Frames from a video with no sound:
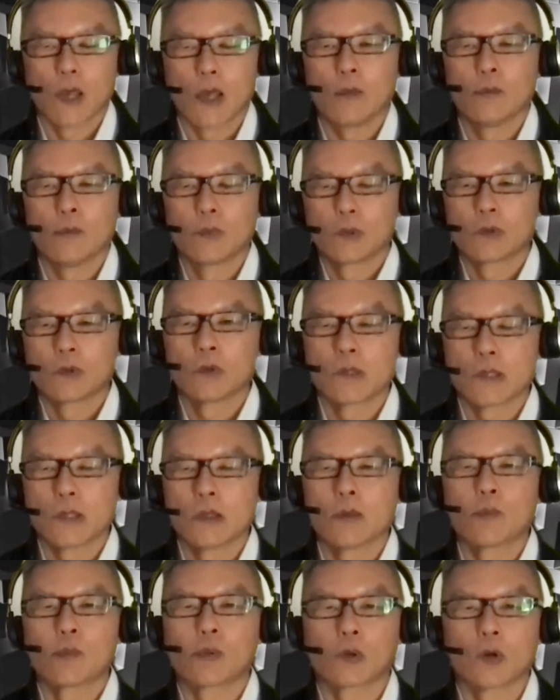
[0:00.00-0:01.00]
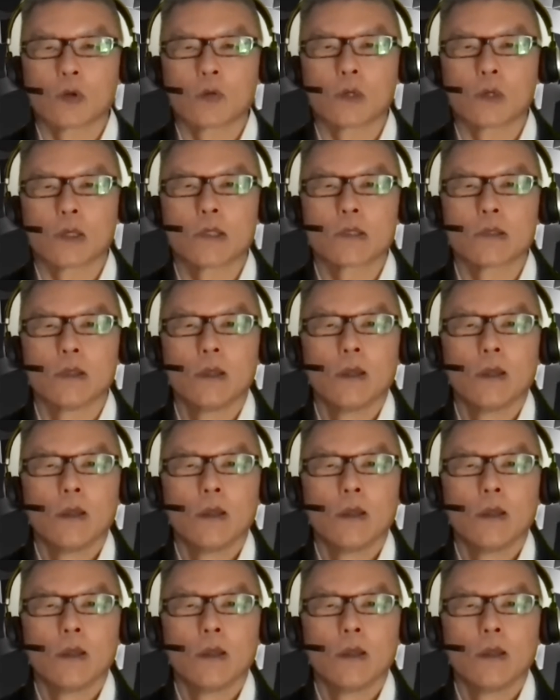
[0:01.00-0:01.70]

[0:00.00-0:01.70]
help to see the progress.